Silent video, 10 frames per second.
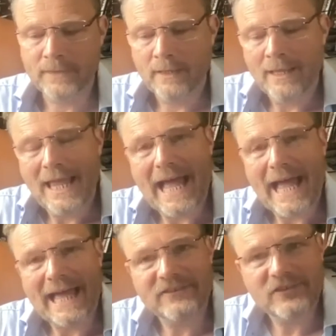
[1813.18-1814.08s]
And
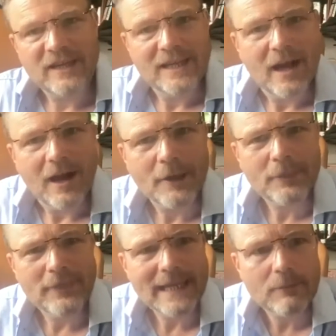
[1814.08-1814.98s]
I think
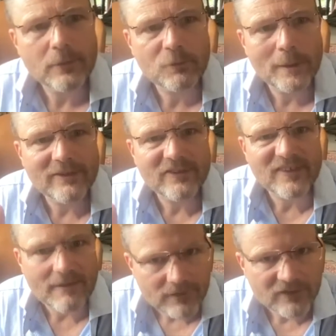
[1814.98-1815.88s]
it was with
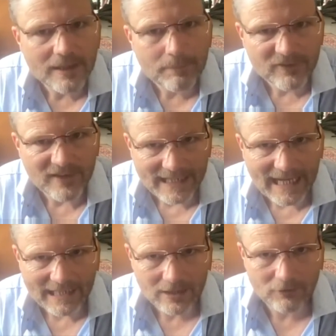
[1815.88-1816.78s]
70%
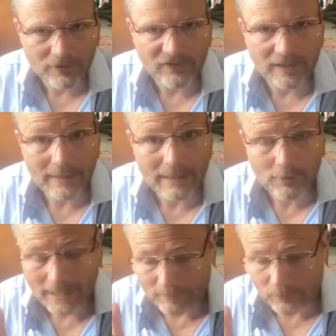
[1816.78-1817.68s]
accuracy, they were
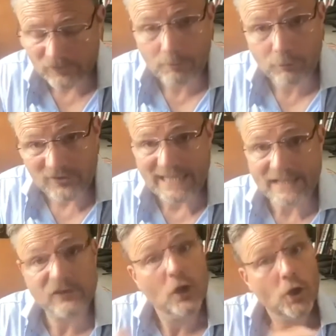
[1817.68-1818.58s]
able to predict
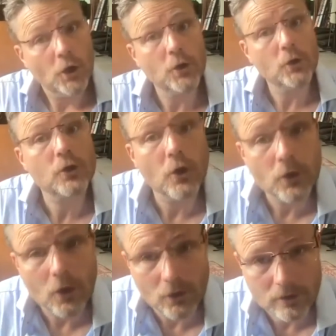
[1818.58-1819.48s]
who'd gone
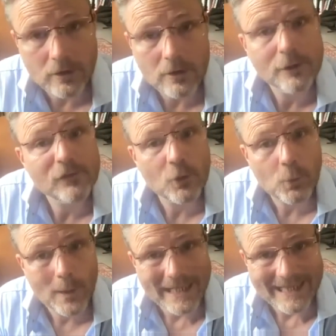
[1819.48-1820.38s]
on to
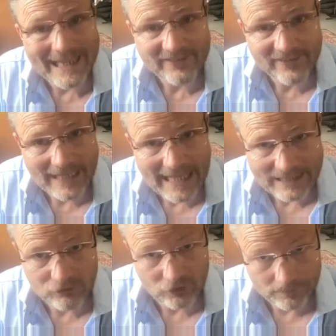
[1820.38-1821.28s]
win that
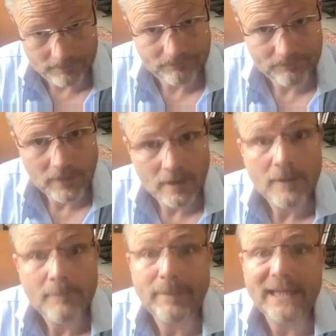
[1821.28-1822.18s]
election
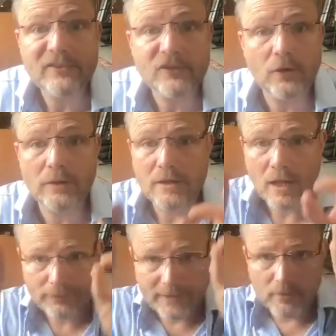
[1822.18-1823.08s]
based on nothing
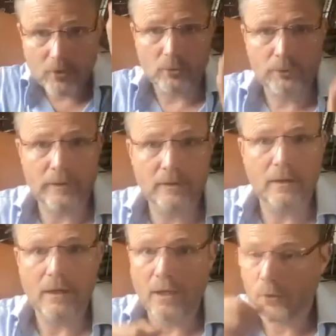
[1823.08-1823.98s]
more than
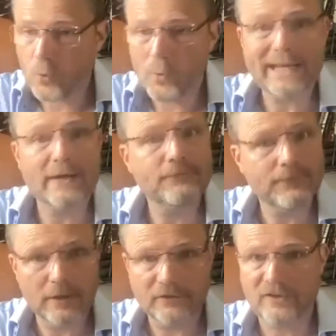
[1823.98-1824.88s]
a quick
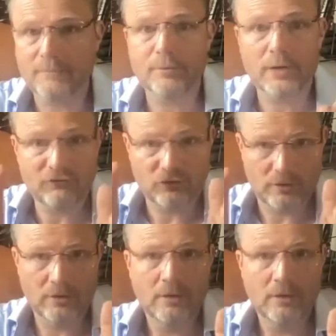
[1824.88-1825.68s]
first impression